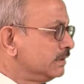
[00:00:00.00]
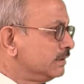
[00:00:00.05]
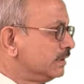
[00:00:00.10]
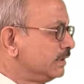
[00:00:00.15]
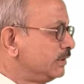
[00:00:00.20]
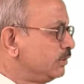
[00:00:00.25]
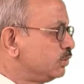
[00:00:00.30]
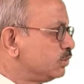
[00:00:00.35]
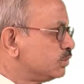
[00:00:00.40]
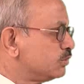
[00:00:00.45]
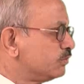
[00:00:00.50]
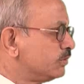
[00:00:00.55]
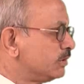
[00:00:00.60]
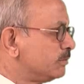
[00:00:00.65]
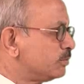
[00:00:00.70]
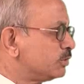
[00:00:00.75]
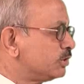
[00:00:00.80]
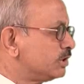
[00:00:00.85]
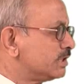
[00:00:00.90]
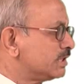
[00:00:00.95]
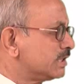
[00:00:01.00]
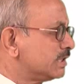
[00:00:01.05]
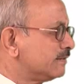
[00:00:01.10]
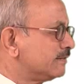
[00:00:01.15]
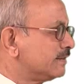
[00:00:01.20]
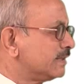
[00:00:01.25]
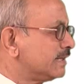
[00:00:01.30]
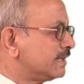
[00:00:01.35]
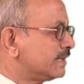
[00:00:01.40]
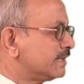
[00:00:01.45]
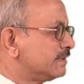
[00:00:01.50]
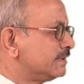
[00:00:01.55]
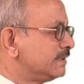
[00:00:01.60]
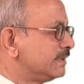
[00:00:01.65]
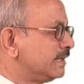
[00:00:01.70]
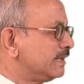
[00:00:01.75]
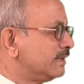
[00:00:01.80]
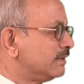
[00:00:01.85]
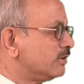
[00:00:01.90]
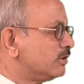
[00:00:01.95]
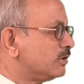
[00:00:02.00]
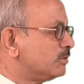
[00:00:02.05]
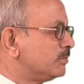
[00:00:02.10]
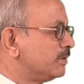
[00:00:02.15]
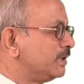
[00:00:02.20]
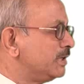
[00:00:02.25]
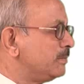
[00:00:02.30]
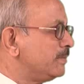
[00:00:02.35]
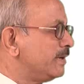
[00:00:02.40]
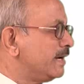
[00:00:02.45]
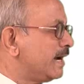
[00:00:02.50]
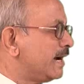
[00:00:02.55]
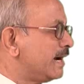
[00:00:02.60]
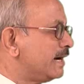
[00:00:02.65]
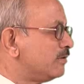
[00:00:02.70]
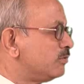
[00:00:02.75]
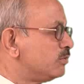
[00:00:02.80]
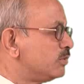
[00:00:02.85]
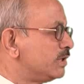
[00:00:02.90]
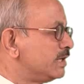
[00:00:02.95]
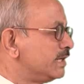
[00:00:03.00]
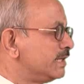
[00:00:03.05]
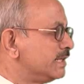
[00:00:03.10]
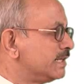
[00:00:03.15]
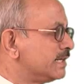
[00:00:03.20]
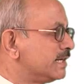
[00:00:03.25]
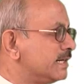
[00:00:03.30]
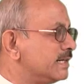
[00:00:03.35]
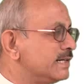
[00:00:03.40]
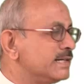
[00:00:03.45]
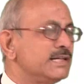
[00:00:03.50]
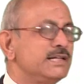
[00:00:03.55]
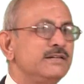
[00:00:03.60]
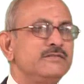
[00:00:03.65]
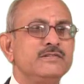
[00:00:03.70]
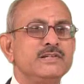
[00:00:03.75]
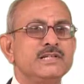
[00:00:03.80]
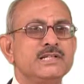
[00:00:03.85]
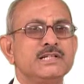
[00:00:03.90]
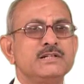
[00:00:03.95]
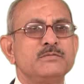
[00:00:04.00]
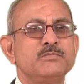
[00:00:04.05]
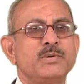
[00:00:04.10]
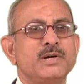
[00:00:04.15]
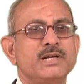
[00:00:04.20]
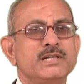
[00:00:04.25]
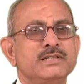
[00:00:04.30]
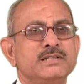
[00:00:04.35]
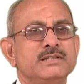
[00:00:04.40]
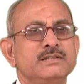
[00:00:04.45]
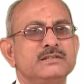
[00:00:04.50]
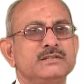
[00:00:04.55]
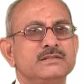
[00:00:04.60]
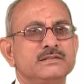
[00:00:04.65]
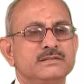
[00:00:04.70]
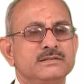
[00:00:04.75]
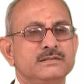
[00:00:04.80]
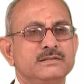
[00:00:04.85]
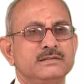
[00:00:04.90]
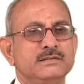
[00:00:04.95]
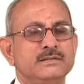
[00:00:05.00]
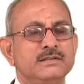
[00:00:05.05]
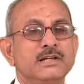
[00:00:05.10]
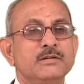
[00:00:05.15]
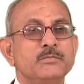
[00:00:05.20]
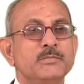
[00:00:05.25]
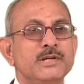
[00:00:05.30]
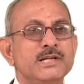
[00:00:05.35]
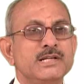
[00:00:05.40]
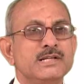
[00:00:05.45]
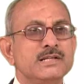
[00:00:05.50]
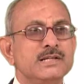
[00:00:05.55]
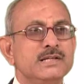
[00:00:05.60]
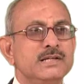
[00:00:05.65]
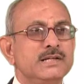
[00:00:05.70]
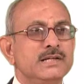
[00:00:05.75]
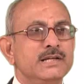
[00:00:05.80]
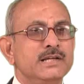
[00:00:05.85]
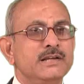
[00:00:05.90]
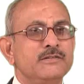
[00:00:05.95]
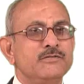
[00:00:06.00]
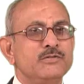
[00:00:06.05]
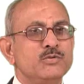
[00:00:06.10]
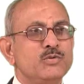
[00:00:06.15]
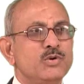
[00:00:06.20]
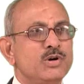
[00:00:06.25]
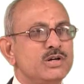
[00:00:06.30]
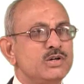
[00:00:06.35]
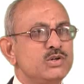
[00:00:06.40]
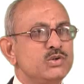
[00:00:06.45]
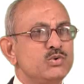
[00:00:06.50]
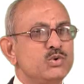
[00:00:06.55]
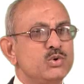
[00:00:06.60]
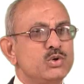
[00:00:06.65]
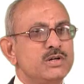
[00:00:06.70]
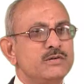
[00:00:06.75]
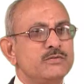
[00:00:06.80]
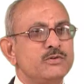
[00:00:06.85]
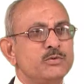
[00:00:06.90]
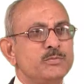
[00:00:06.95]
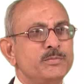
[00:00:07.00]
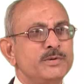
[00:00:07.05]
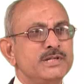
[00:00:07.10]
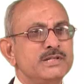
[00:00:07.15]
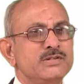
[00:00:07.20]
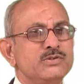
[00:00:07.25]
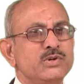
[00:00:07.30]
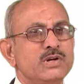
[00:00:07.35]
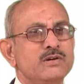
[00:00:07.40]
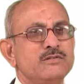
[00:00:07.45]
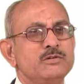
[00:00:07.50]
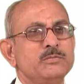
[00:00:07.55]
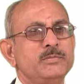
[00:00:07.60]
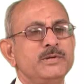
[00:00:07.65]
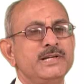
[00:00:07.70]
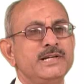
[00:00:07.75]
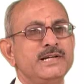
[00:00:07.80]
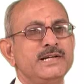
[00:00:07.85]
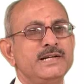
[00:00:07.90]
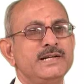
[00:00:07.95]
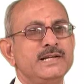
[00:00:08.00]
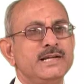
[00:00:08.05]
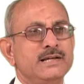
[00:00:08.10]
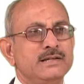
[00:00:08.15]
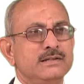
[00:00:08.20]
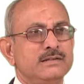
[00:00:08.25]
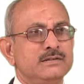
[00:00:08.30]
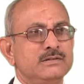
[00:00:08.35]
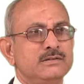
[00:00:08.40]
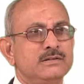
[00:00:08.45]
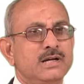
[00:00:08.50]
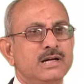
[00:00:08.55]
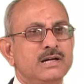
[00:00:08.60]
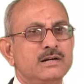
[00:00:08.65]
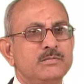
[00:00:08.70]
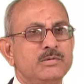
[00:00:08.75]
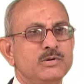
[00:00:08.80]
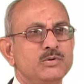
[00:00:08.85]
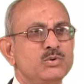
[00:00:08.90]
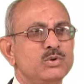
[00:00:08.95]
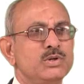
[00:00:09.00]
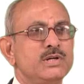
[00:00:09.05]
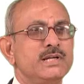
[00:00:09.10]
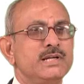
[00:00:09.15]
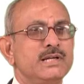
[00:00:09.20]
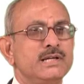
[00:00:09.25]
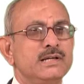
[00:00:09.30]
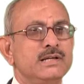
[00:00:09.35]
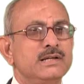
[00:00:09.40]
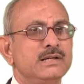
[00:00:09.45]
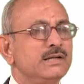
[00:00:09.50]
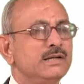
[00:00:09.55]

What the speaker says: The useful position of the currency can normally be had only in the country in which it passes. That means, if you want to hold rupees, you have to be in India. You can't be holding